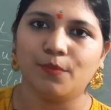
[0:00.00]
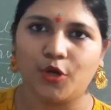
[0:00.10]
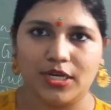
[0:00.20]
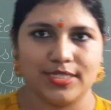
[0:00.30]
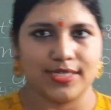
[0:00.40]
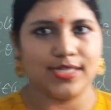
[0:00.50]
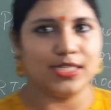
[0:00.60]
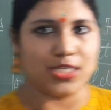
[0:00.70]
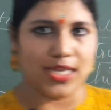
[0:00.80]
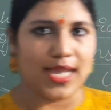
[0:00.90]

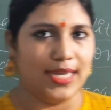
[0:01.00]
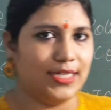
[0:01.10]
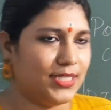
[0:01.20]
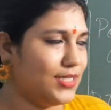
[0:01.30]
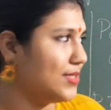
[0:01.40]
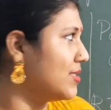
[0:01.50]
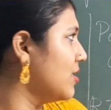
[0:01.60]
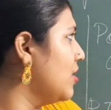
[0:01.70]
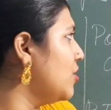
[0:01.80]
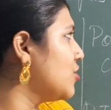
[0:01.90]
political realities.